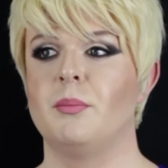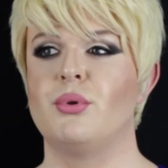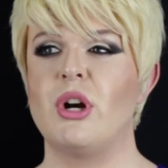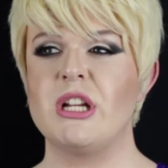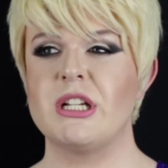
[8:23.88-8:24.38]

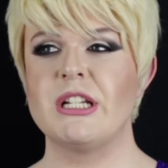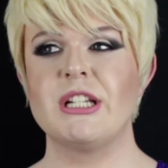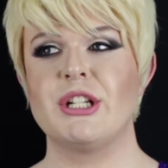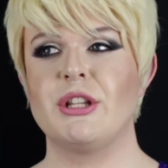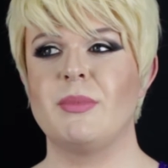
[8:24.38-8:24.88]
Breaking
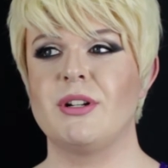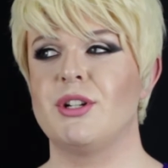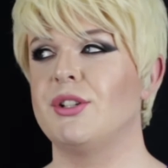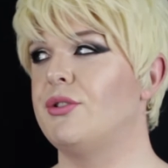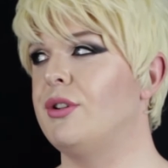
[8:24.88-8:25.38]
into the
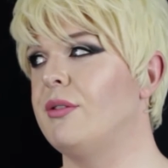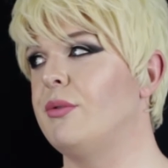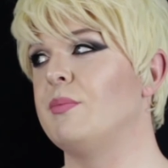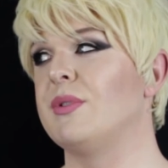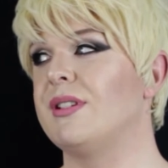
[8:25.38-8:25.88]
Manchester
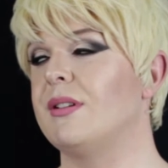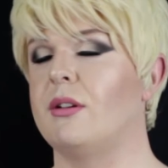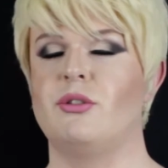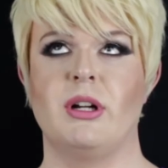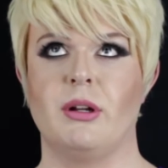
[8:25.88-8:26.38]

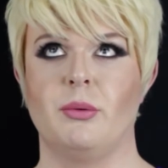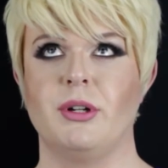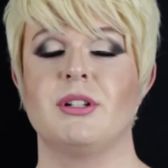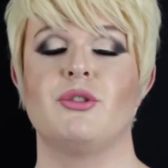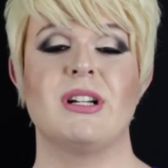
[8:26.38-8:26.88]

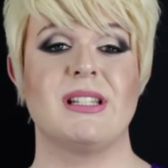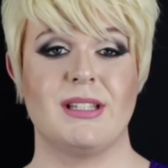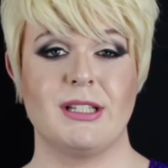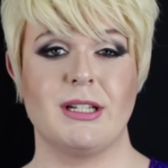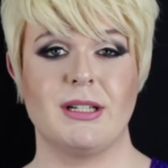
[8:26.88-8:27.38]
drag
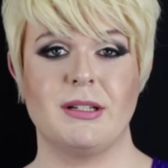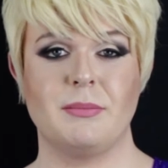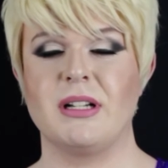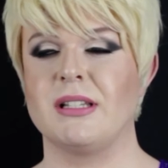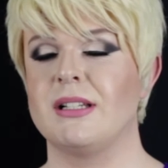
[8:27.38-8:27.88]

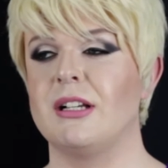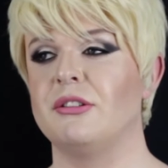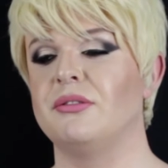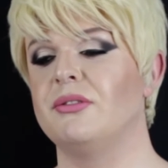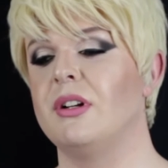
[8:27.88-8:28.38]
scene
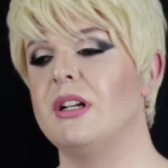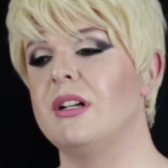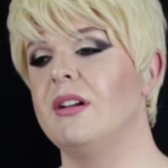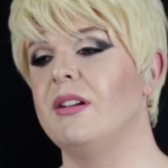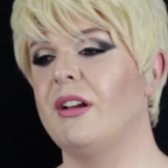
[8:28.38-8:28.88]
myself,
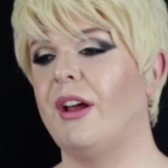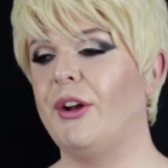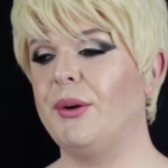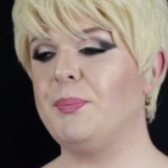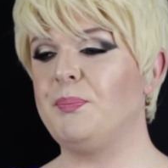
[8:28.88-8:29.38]

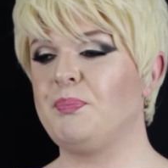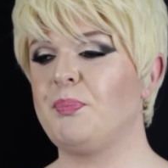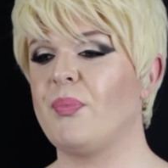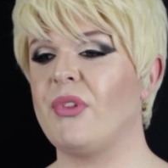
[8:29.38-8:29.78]
I